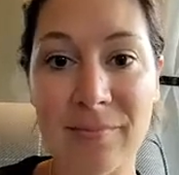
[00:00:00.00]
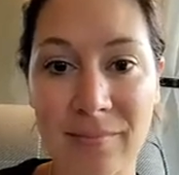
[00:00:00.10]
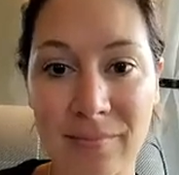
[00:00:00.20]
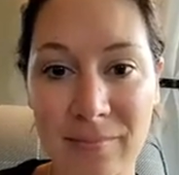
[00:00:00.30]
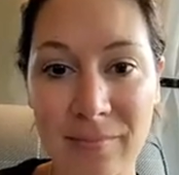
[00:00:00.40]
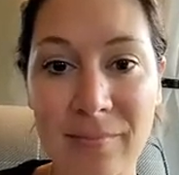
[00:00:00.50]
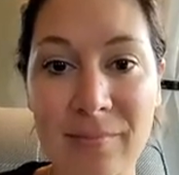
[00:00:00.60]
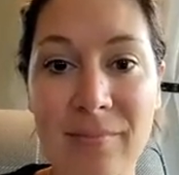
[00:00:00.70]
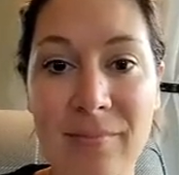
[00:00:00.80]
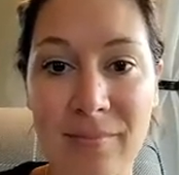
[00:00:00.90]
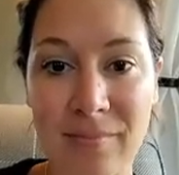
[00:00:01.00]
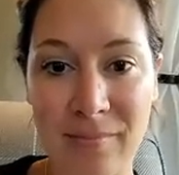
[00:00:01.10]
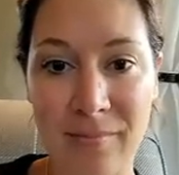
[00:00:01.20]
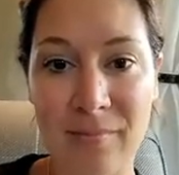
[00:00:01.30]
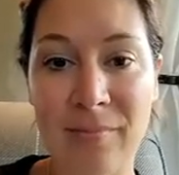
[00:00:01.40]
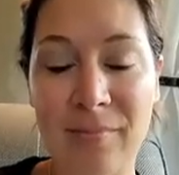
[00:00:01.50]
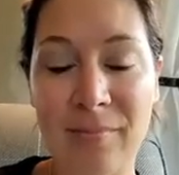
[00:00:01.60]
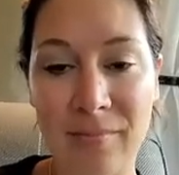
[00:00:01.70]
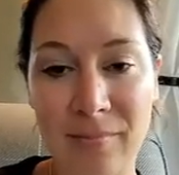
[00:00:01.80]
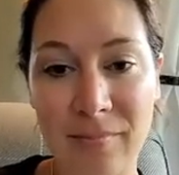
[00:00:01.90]

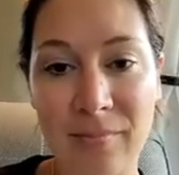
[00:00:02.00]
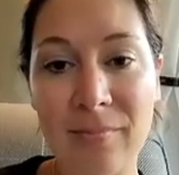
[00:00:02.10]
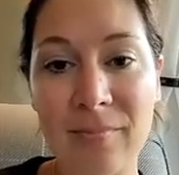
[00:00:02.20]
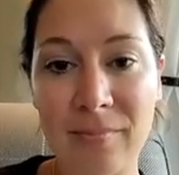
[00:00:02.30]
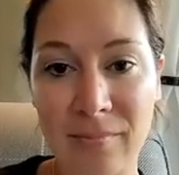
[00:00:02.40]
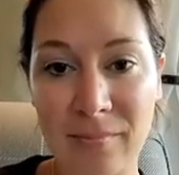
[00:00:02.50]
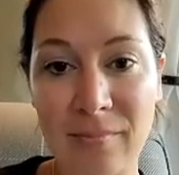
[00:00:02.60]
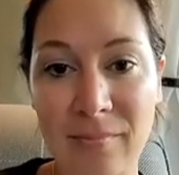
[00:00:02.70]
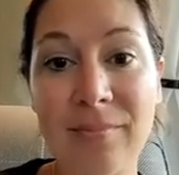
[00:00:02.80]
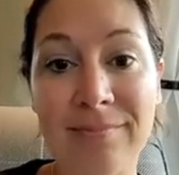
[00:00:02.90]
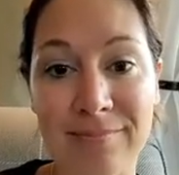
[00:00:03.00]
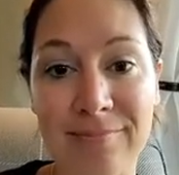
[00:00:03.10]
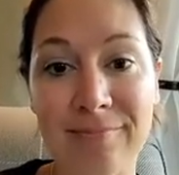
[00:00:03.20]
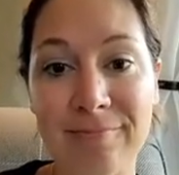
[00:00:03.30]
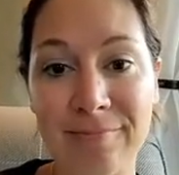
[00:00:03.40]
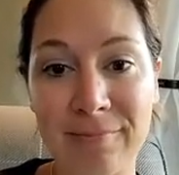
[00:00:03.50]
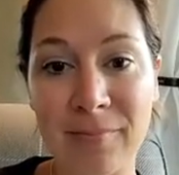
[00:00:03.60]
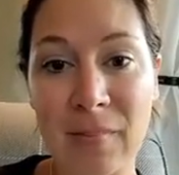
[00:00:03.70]
This person isn't speaking.